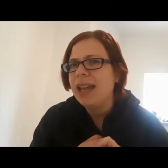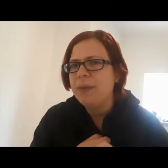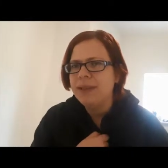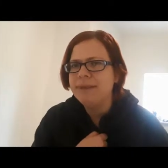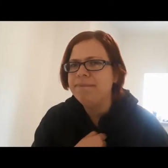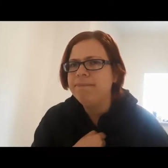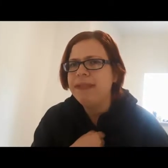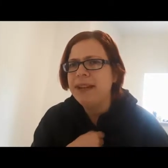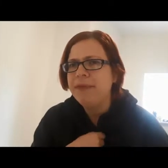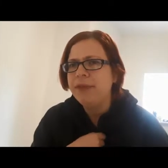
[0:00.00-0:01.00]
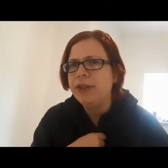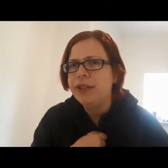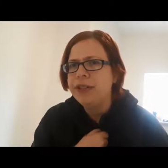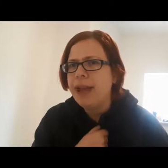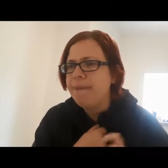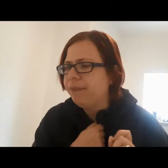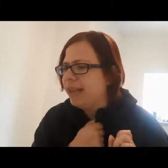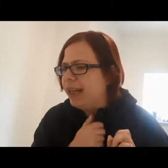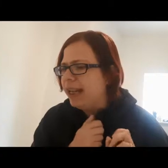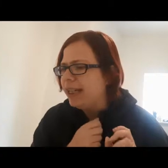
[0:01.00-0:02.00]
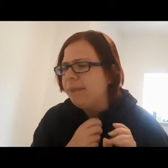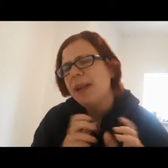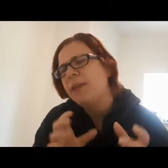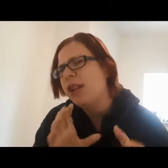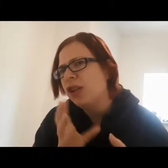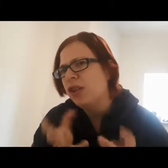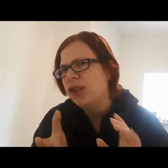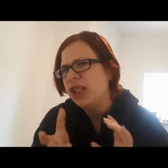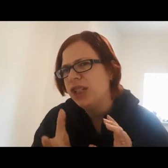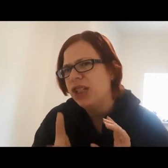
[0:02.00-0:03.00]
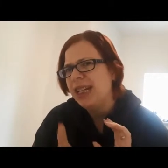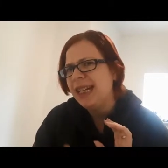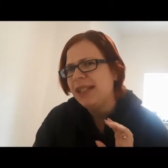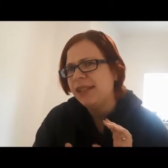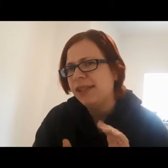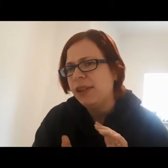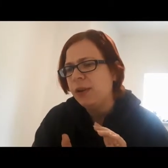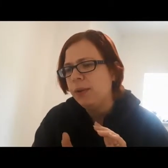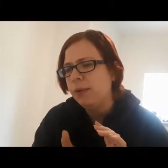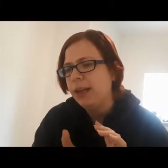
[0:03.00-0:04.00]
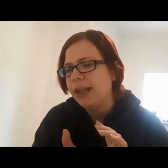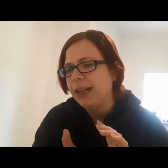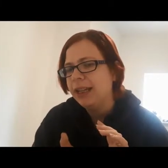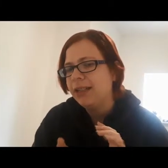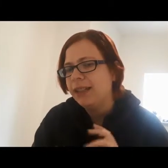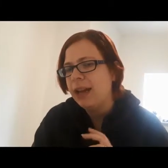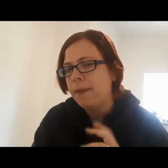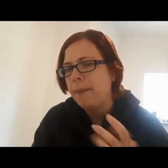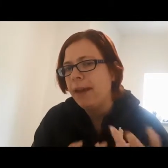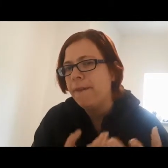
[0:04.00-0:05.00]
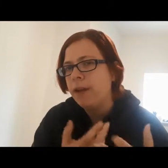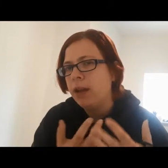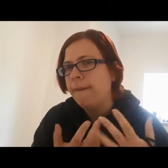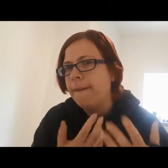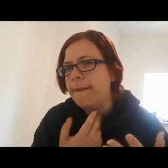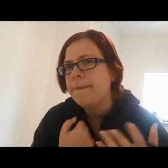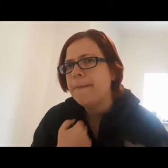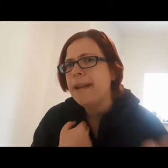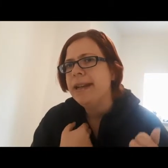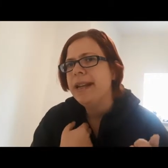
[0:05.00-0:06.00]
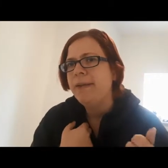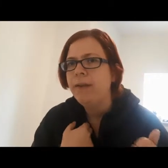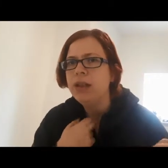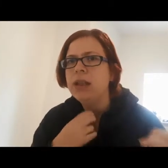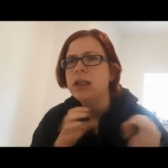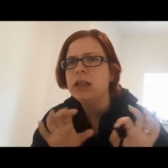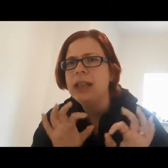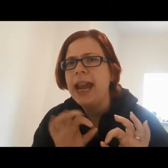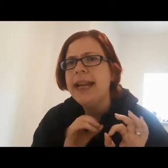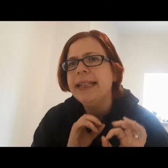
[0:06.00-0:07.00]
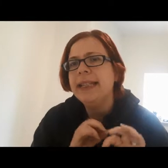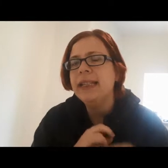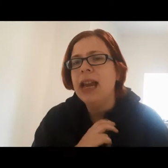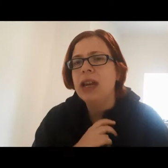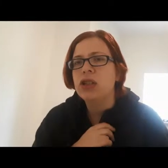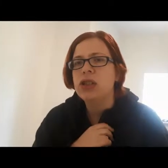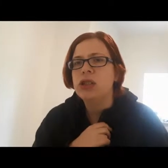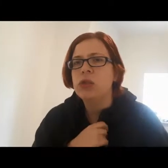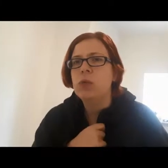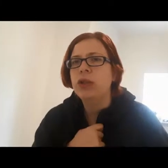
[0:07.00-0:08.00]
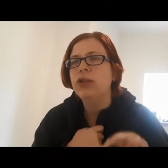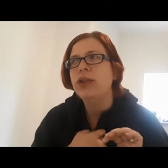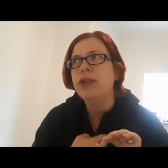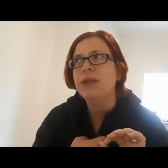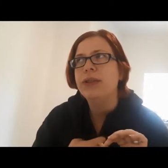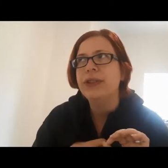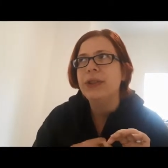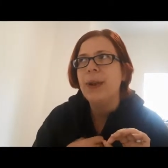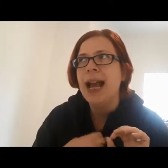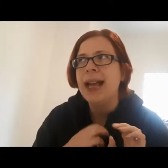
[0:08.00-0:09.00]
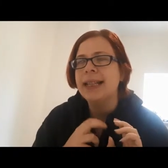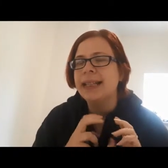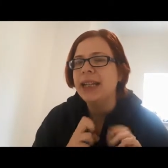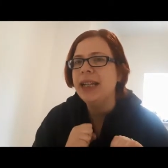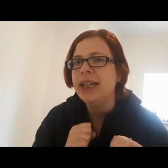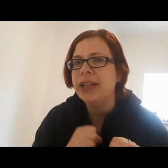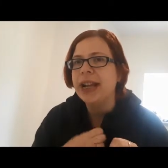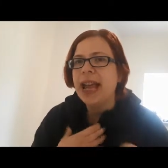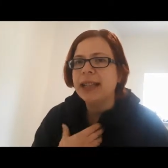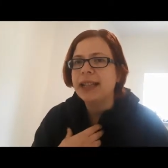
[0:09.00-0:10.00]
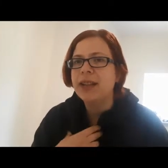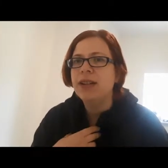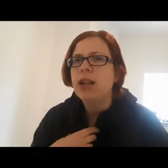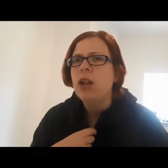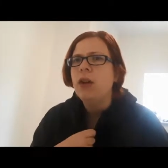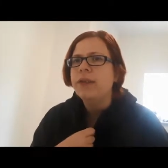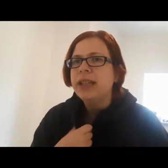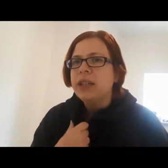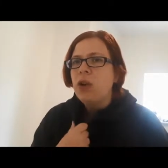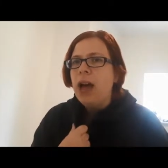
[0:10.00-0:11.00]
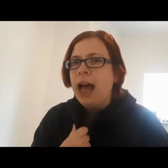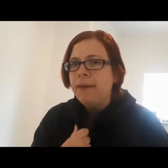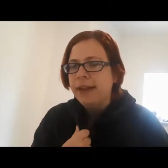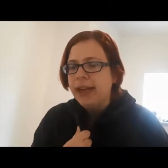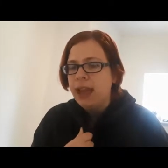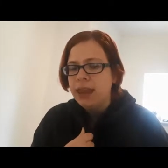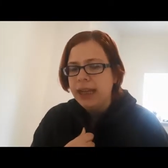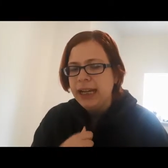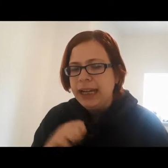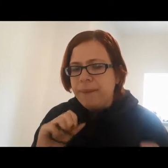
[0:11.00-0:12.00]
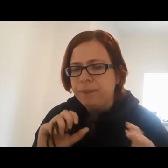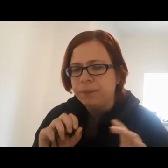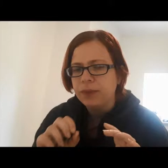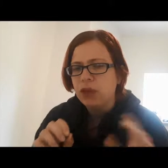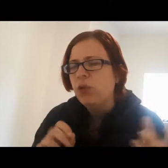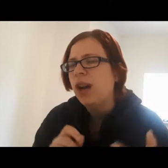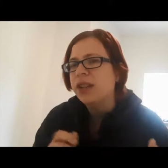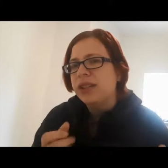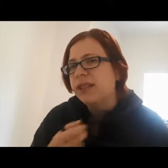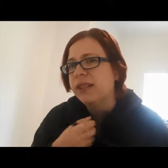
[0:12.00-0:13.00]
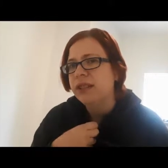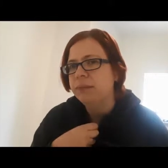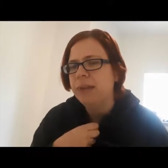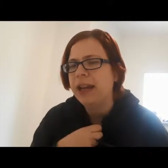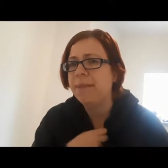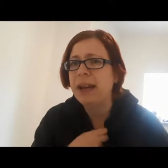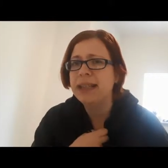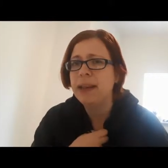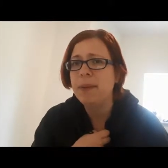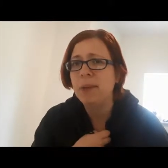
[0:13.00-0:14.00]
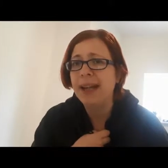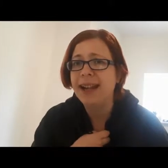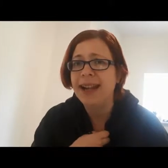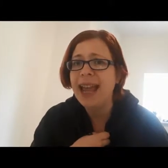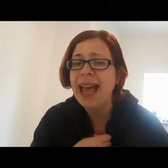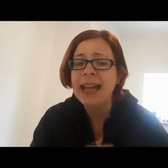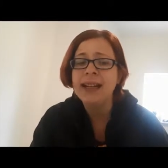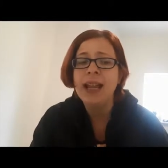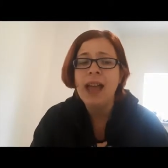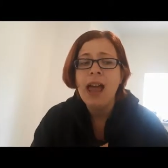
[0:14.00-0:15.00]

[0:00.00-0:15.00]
It was different. It's made with like cottage cheese, so like it does have a bit of a different taste and texture to what you're used to as quiche, I guess. And obviously not having the crust still like makes it a bit weird again.